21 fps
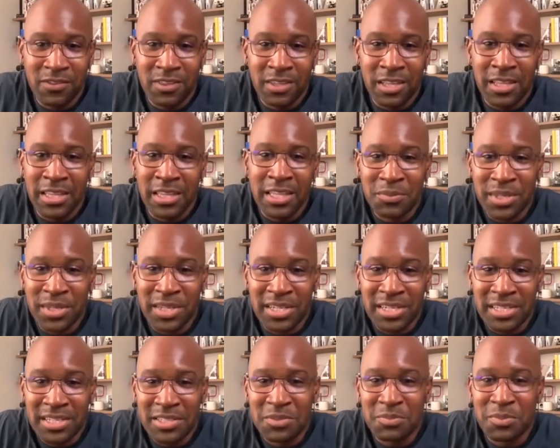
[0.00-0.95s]
And then
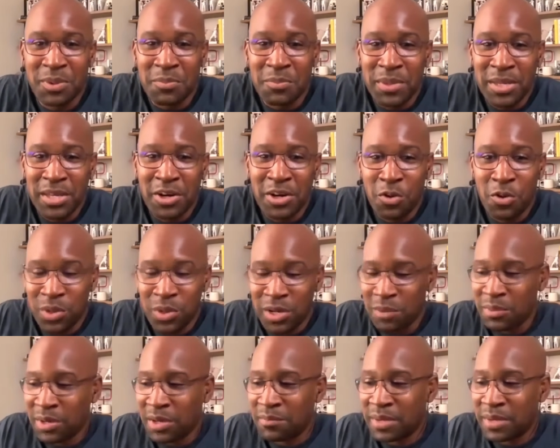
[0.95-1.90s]
because by me opening
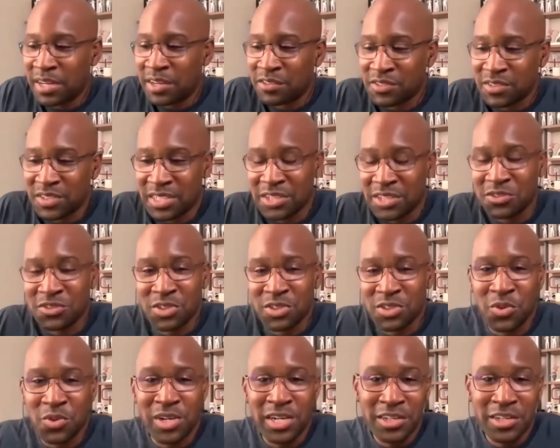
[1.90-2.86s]
my mouth, tell
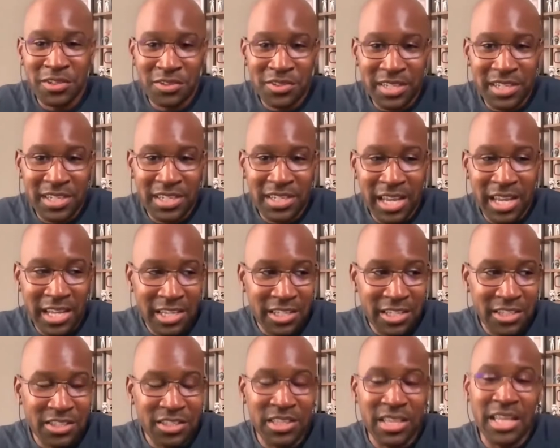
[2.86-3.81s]
someone else that, hey,
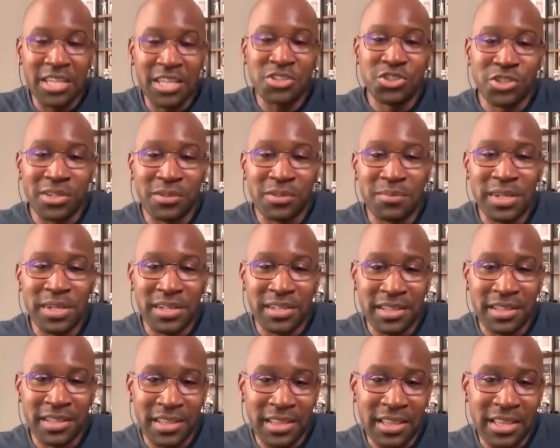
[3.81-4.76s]
they should
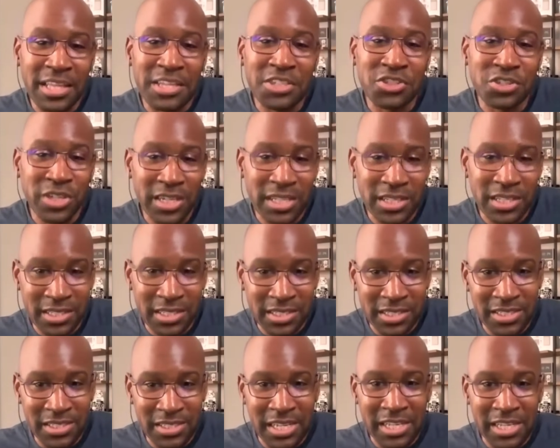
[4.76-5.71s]
get the
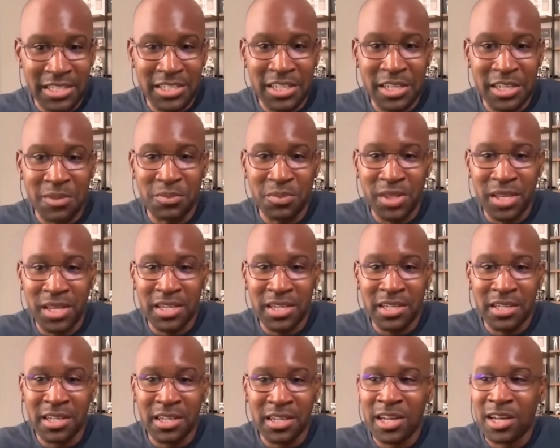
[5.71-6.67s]
exact same
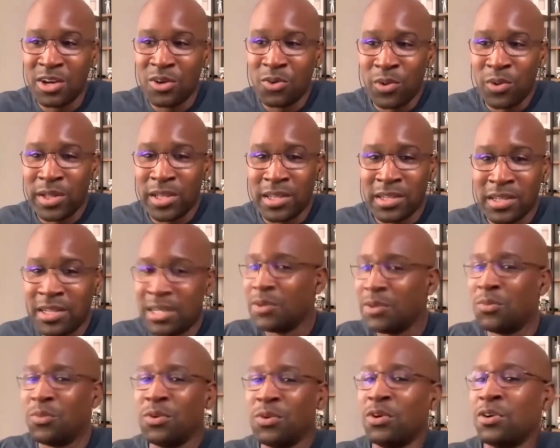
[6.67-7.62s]
thing when
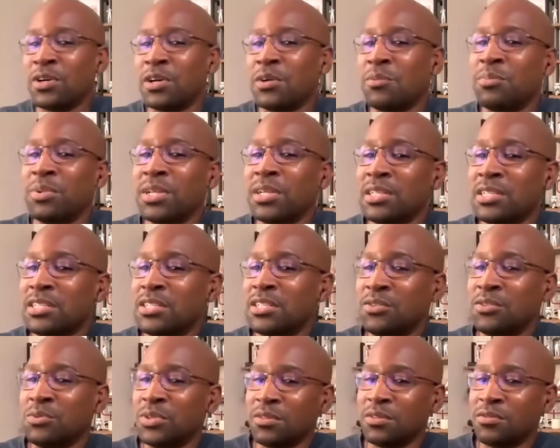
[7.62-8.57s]
we're on completely
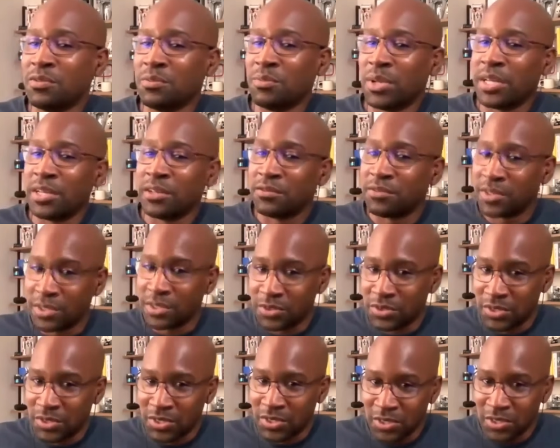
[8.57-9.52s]
two different playing
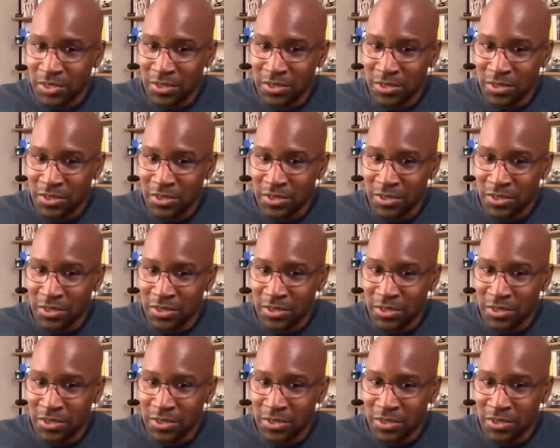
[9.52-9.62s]
fields.